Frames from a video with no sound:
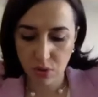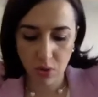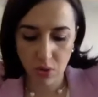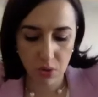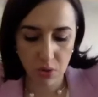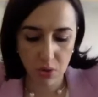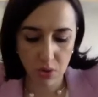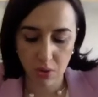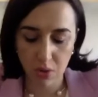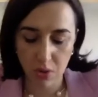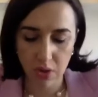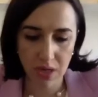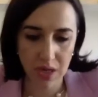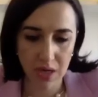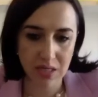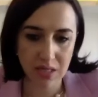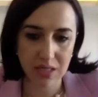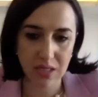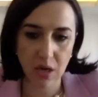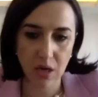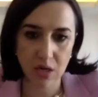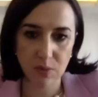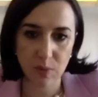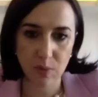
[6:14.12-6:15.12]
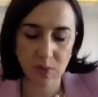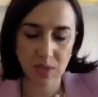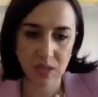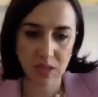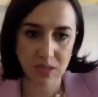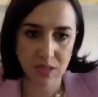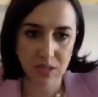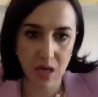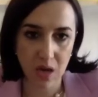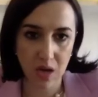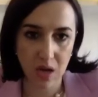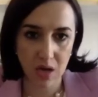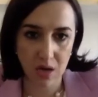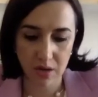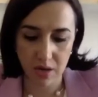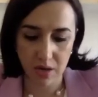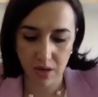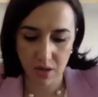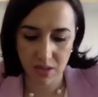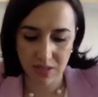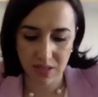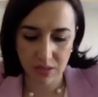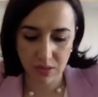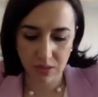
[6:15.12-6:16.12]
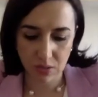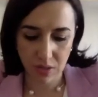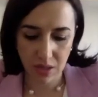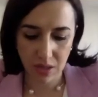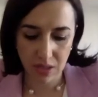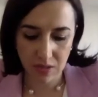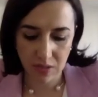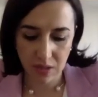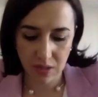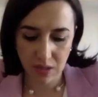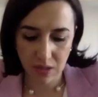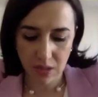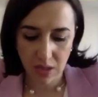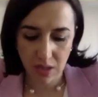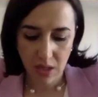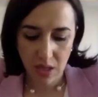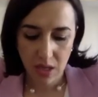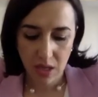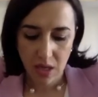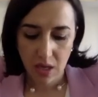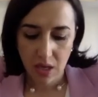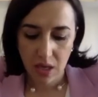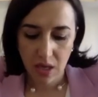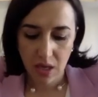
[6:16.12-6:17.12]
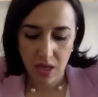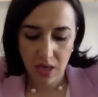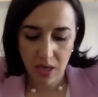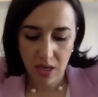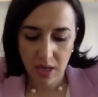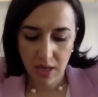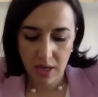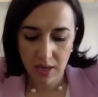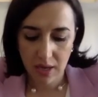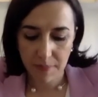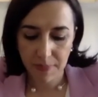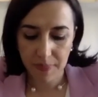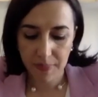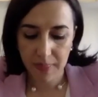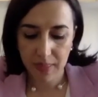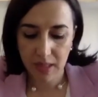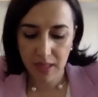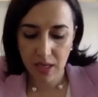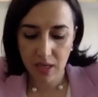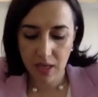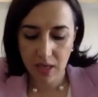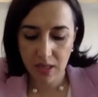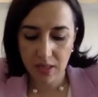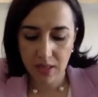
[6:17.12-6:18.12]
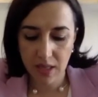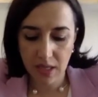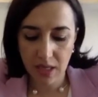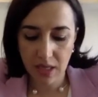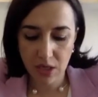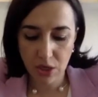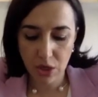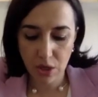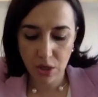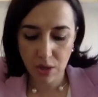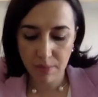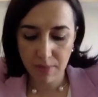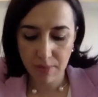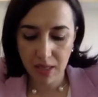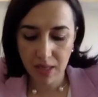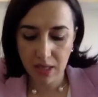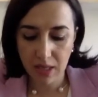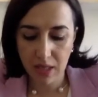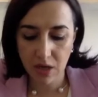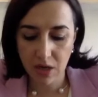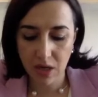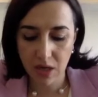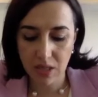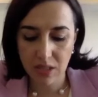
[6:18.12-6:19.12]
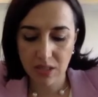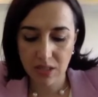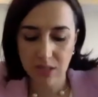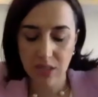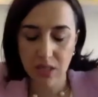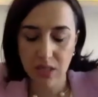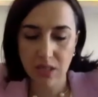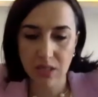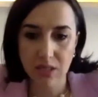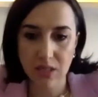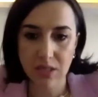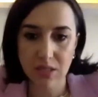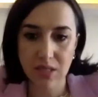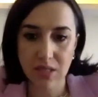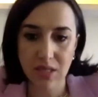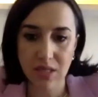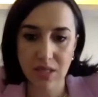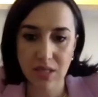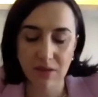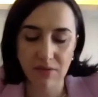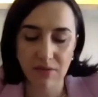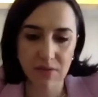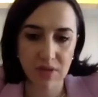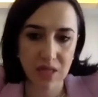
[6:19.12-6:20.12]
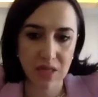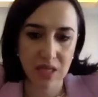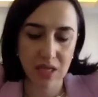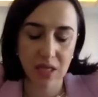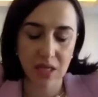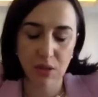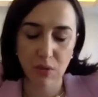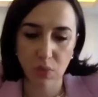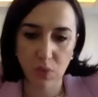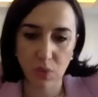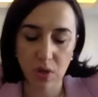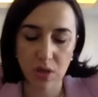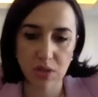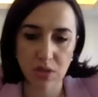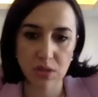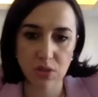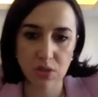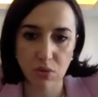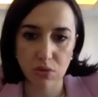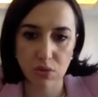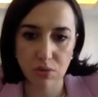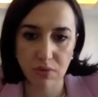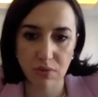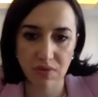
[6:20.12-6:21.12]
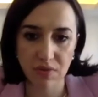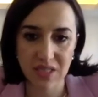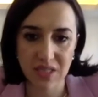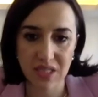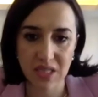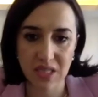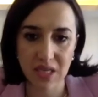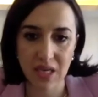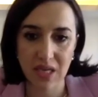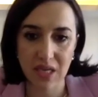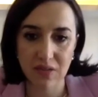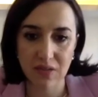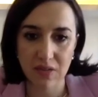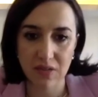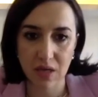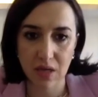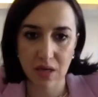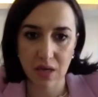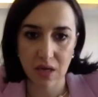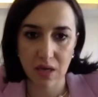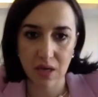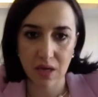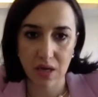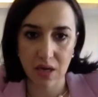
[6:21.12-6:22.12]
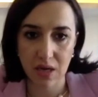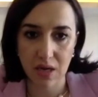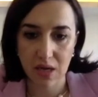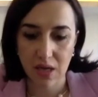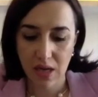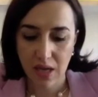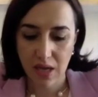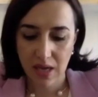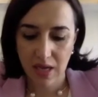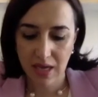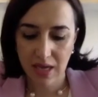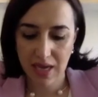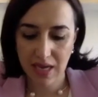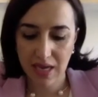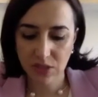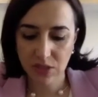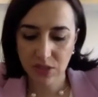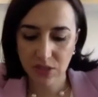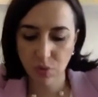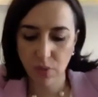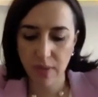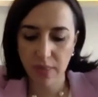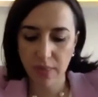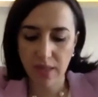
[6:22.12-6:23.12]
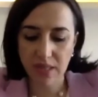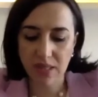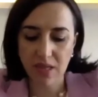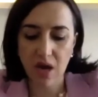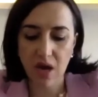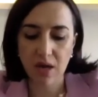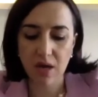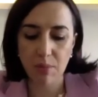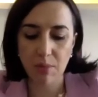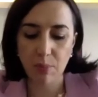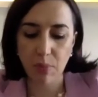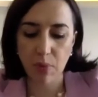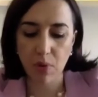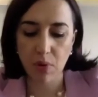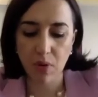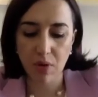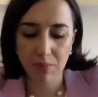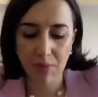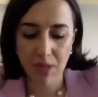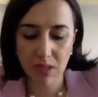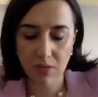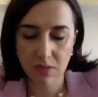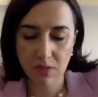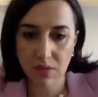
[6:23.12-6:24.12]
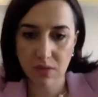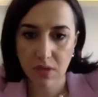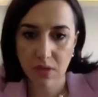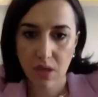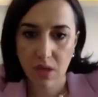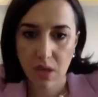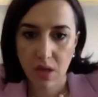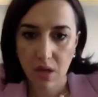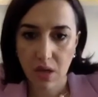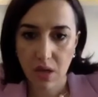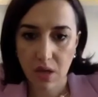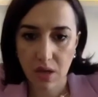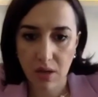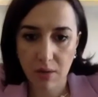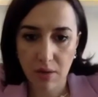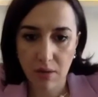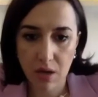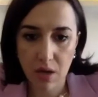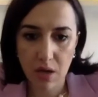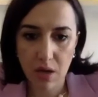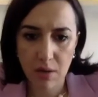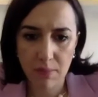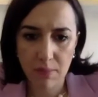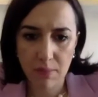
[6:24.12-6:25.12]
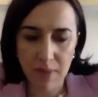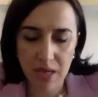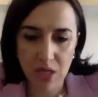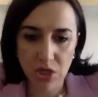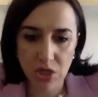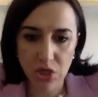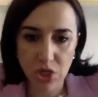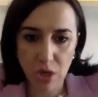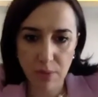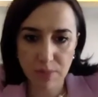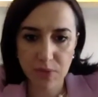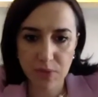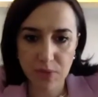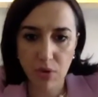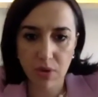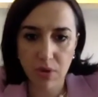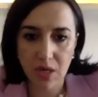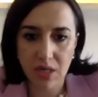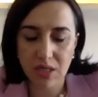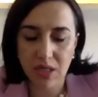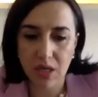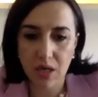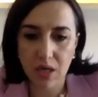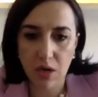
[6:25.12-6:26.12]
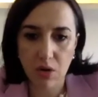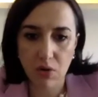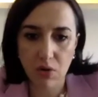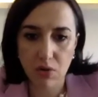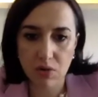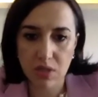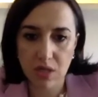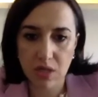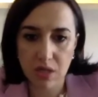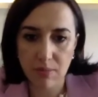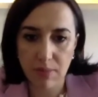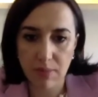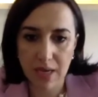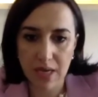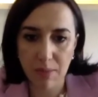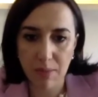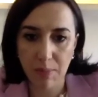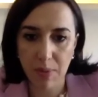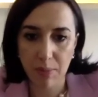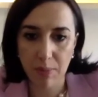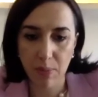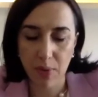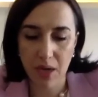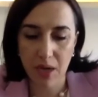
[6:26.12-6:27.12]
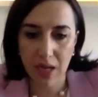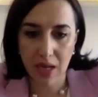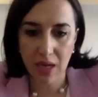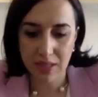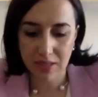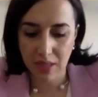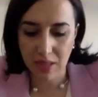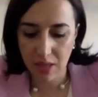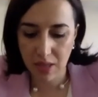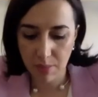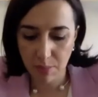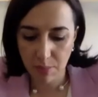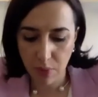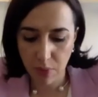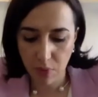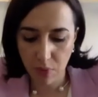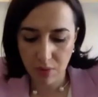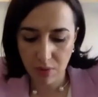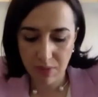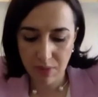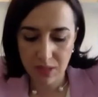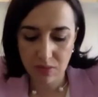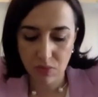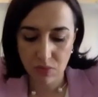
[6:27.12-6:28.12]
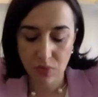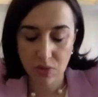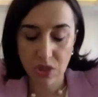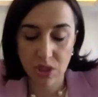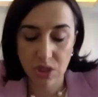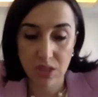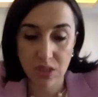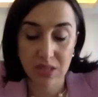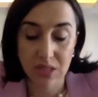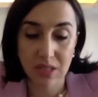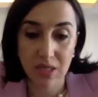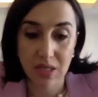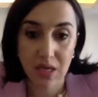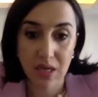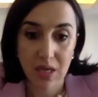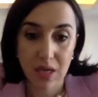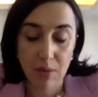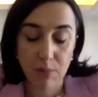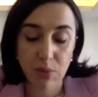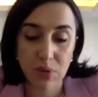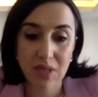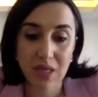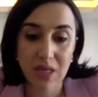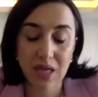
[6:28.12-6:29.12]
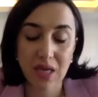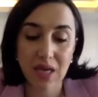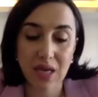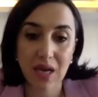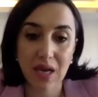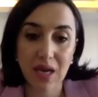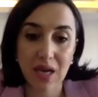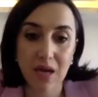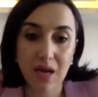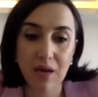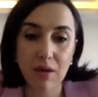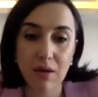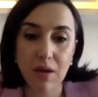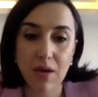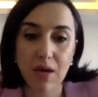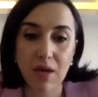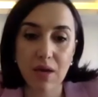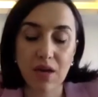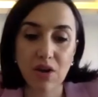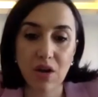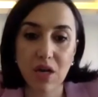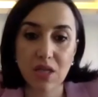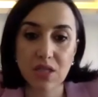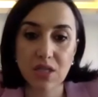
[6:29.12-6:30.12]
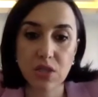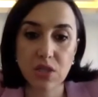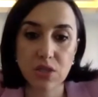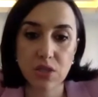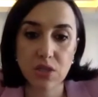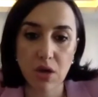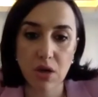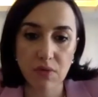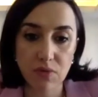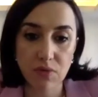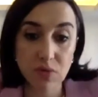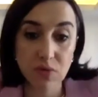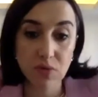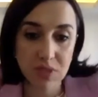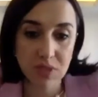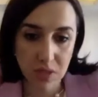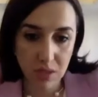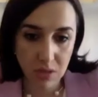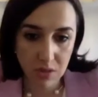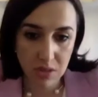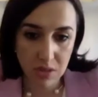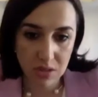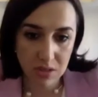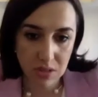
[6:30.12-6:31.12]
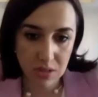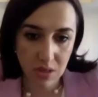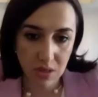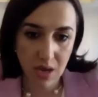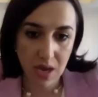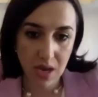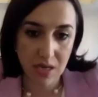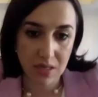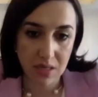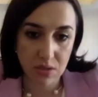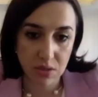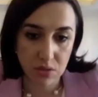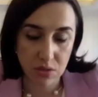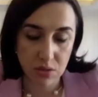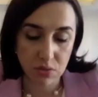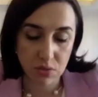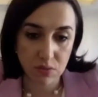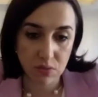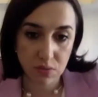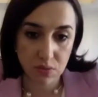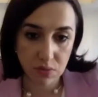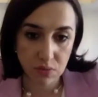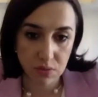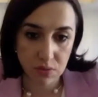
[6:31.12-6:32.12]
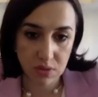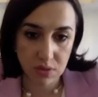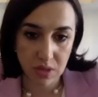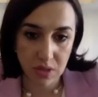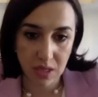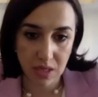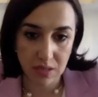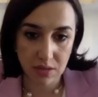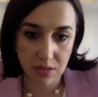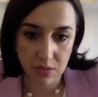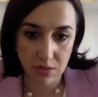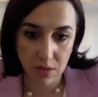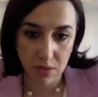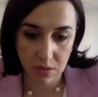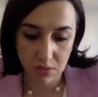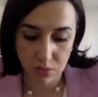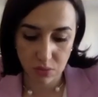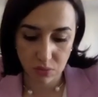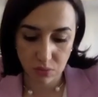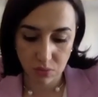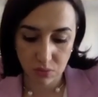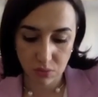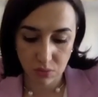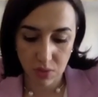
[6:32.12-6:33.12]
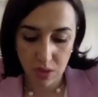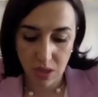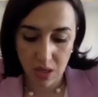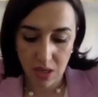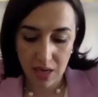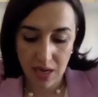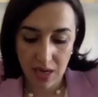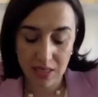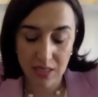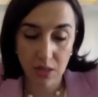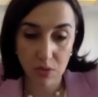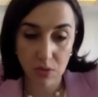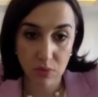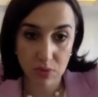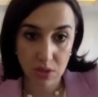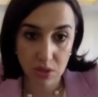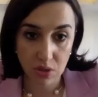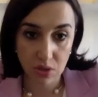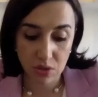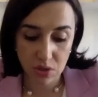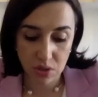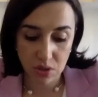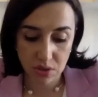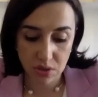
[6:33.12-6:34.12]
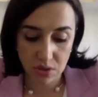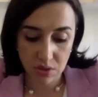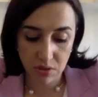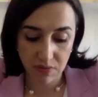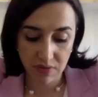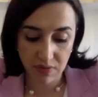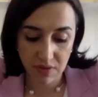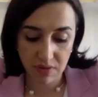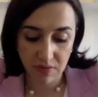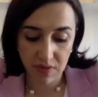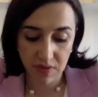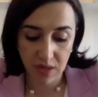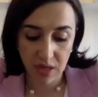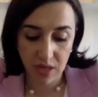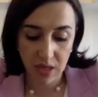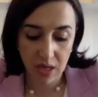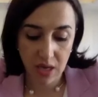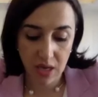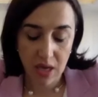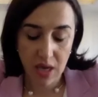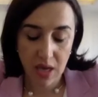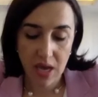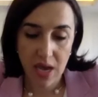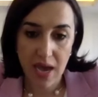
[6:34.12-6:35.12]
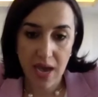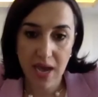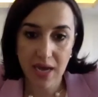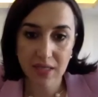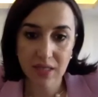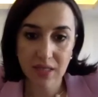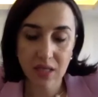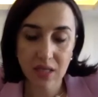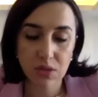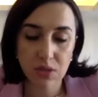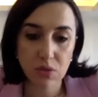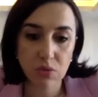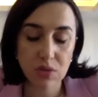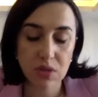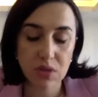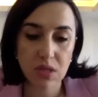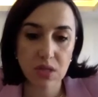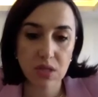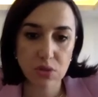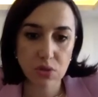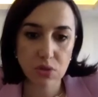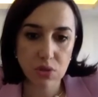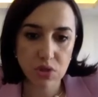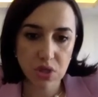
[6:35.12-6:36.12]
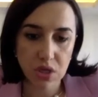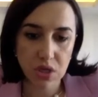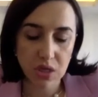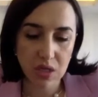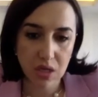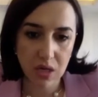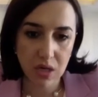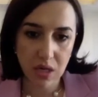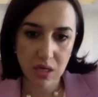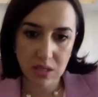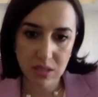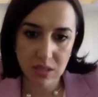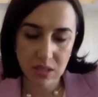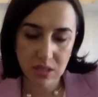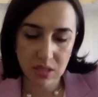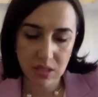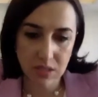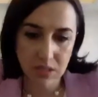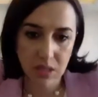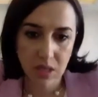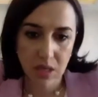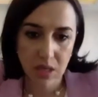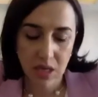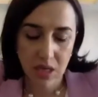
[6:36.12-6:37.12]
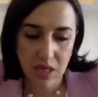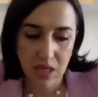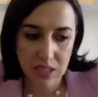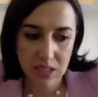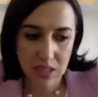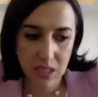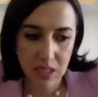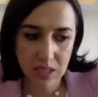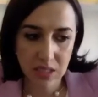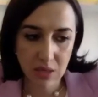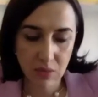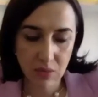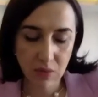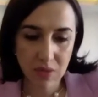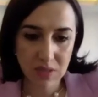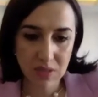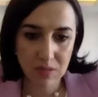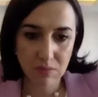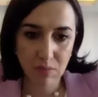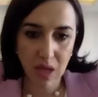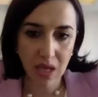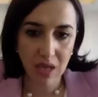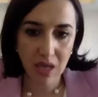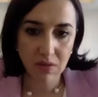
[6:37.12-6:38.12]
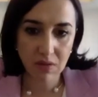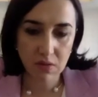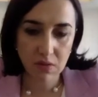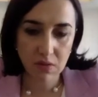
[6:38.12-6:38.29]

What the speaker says: already hospitals are saturated. The economic crisis that definitely the world is also facing it gets with it unemployment. Many shops already closed, many people at unemployment, which is putting a crisis on food security, access to food and to adequate conditions of living. Adding to it the social crisis, a study was made